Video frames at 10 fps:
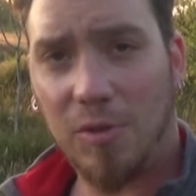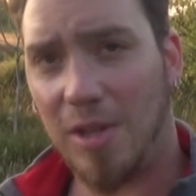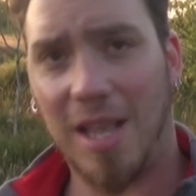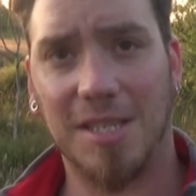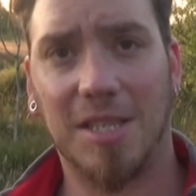to
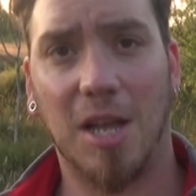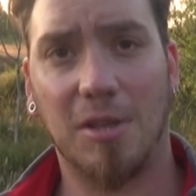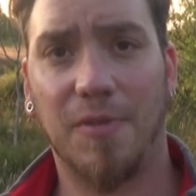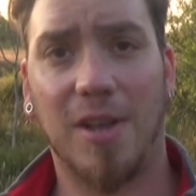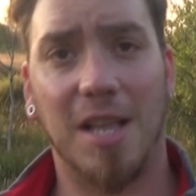test it out
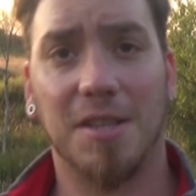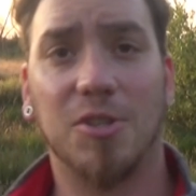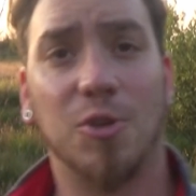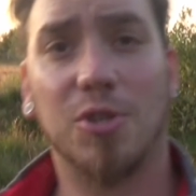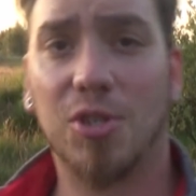if I can
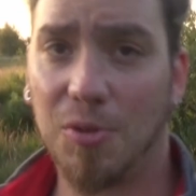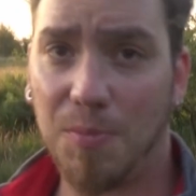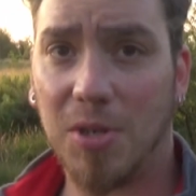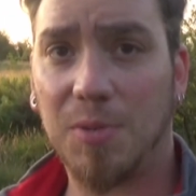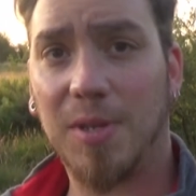shoot
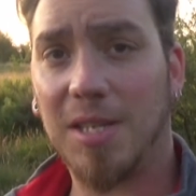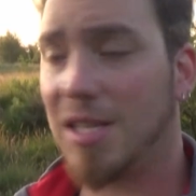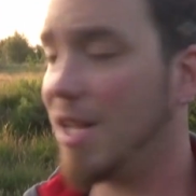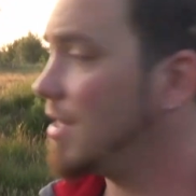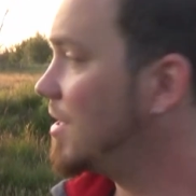sunbursts with this
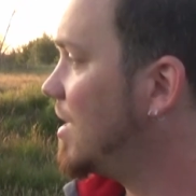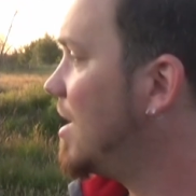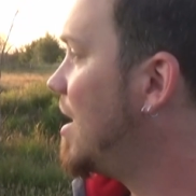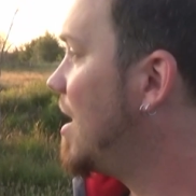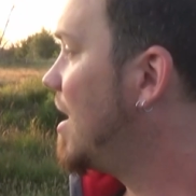lens.
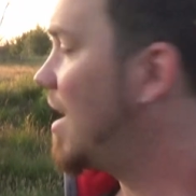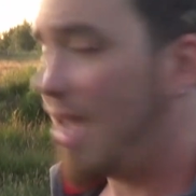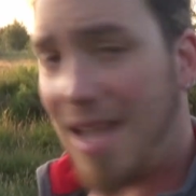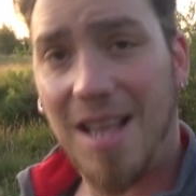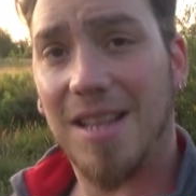
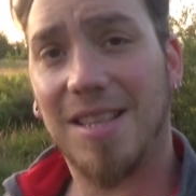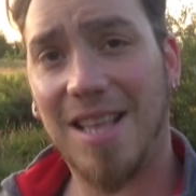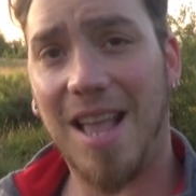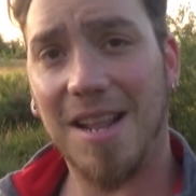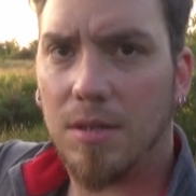And it
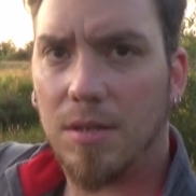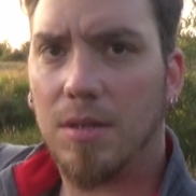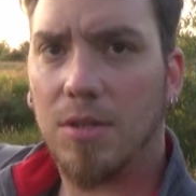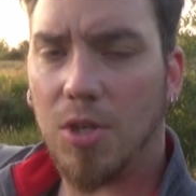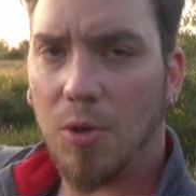can.
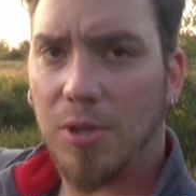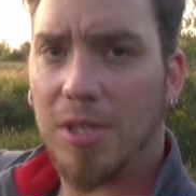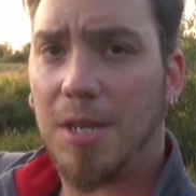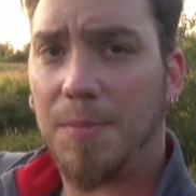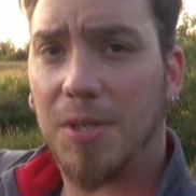So
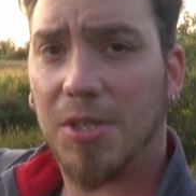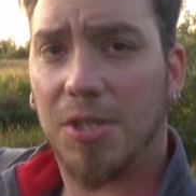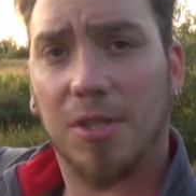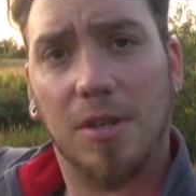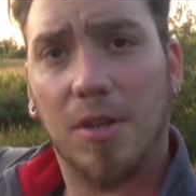this
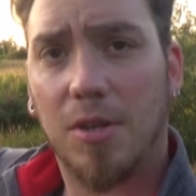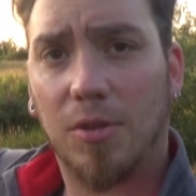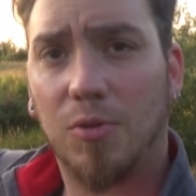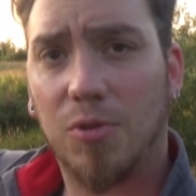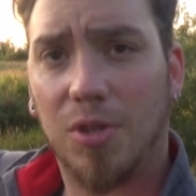image,
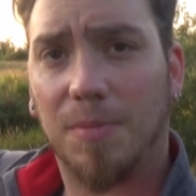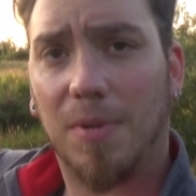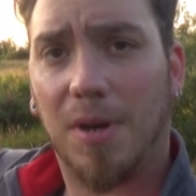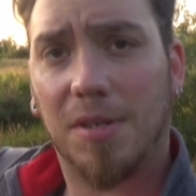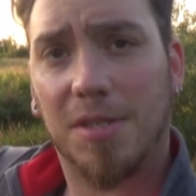2
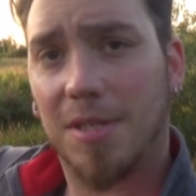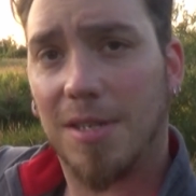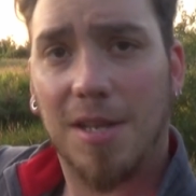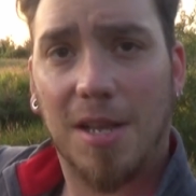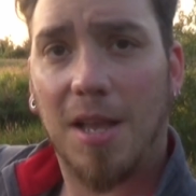sunbursts,
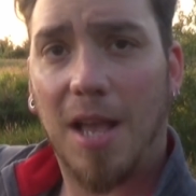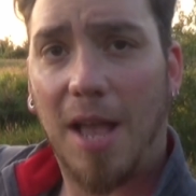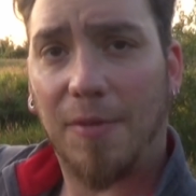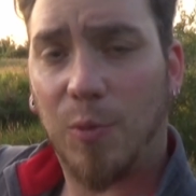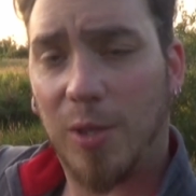
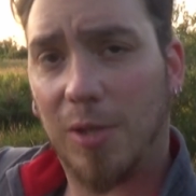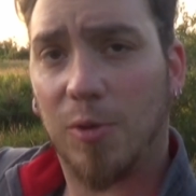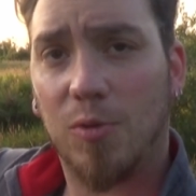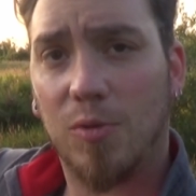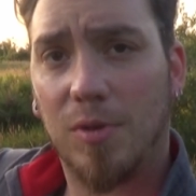
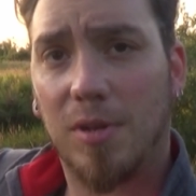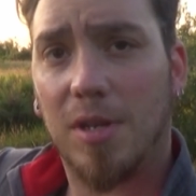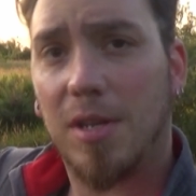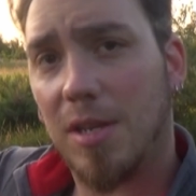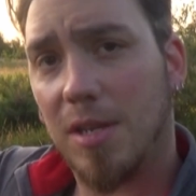f22,
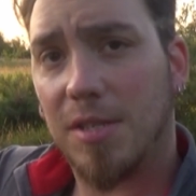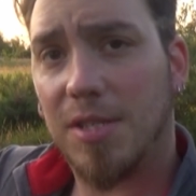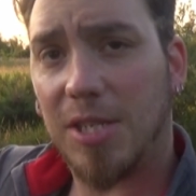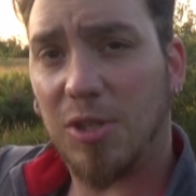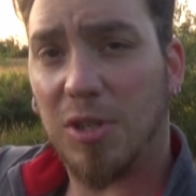
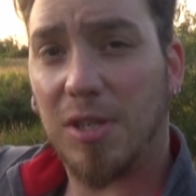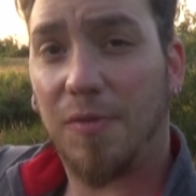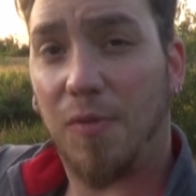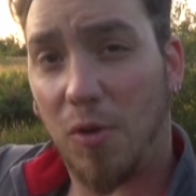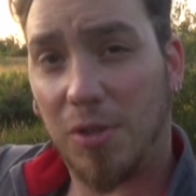
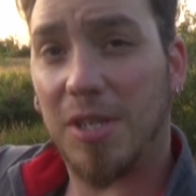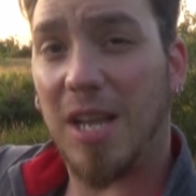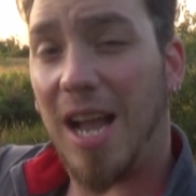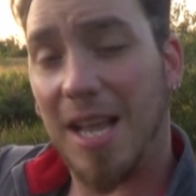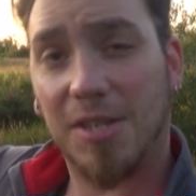640
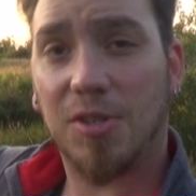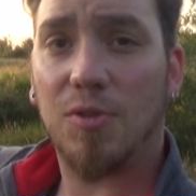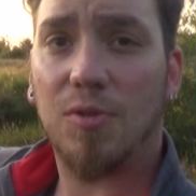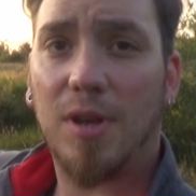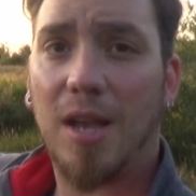
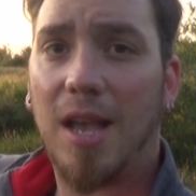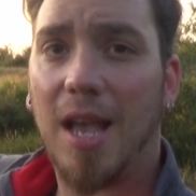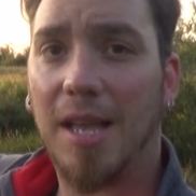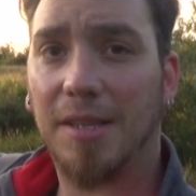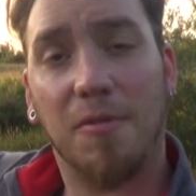ISO
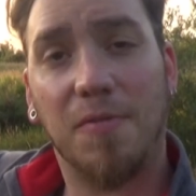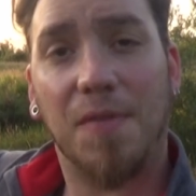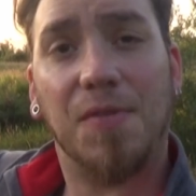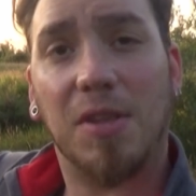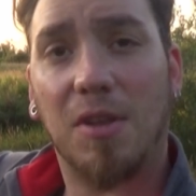at
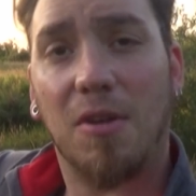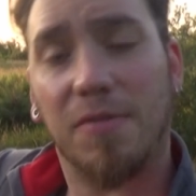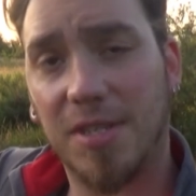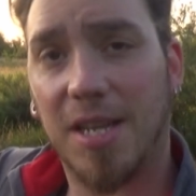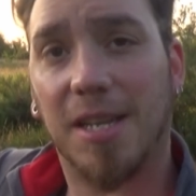50th of a
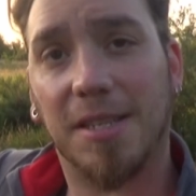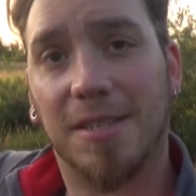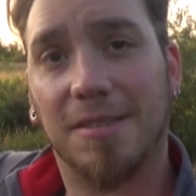second.